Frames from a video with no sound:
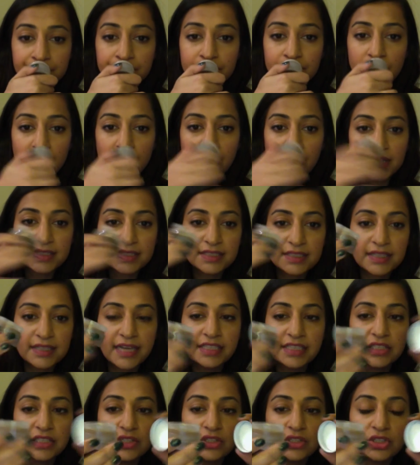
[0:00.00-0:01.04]
But it's a
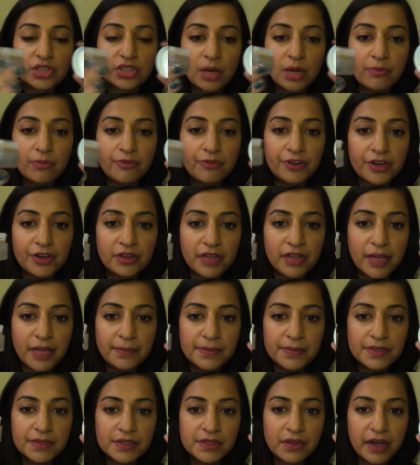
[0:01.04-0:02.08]
nice little scrub for your
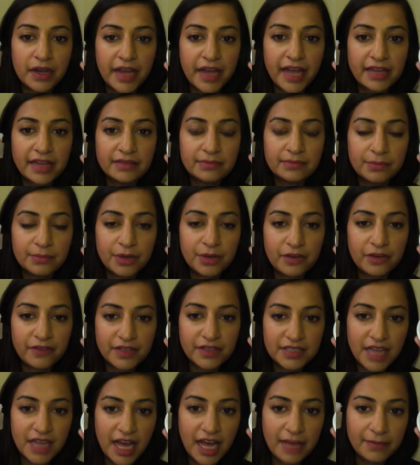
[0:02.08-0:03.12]
lips. Again,
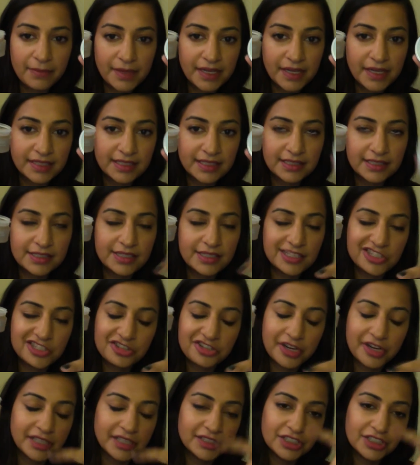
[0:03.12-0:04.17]
perfect time because it's this
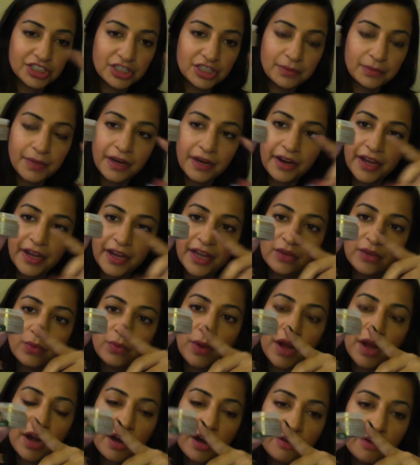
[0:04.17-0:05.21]
transition period
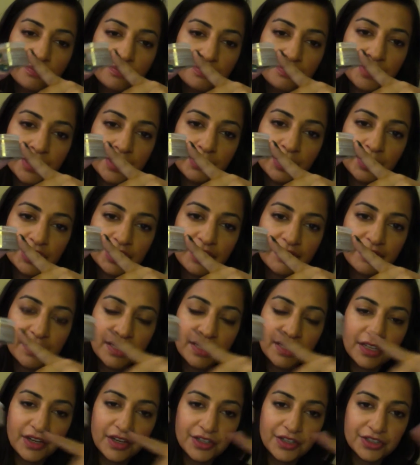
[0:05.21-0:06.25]
where pretty much
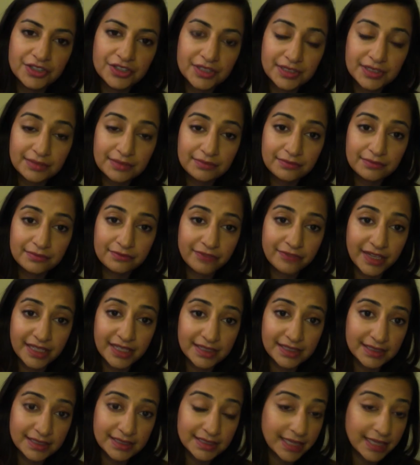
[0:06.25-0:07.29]
everything on your
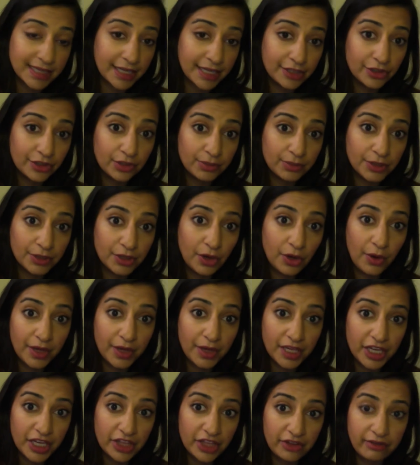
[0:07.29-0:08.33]
face and skin could be
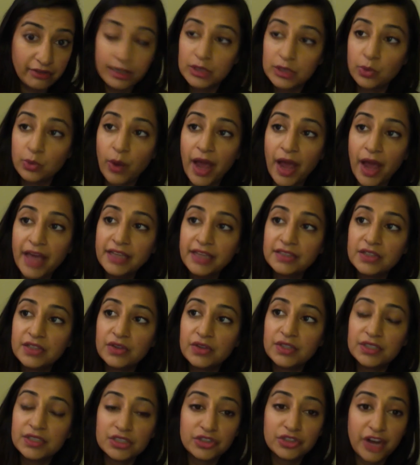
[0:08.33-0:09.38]
going either which way. So
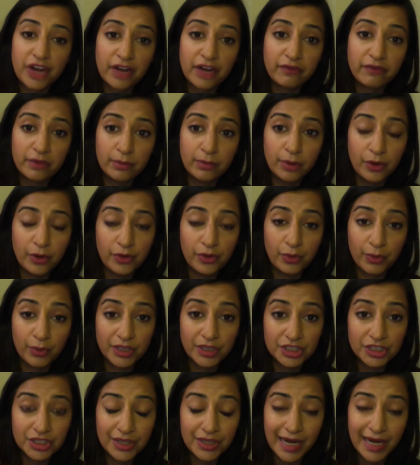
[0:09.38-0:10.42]
this is great for both the
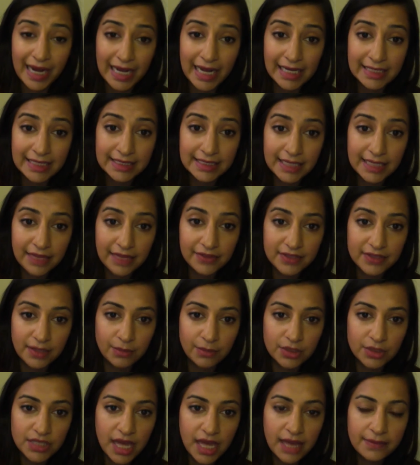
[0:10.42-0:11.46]
winter and the
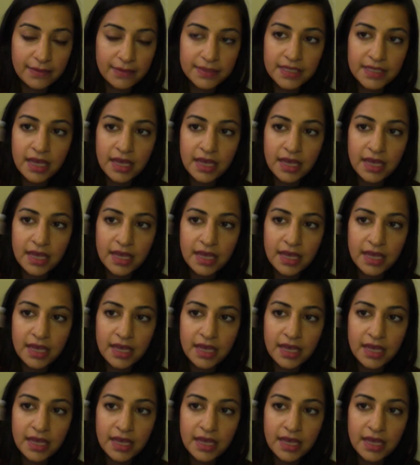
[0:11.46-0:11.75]
summer times.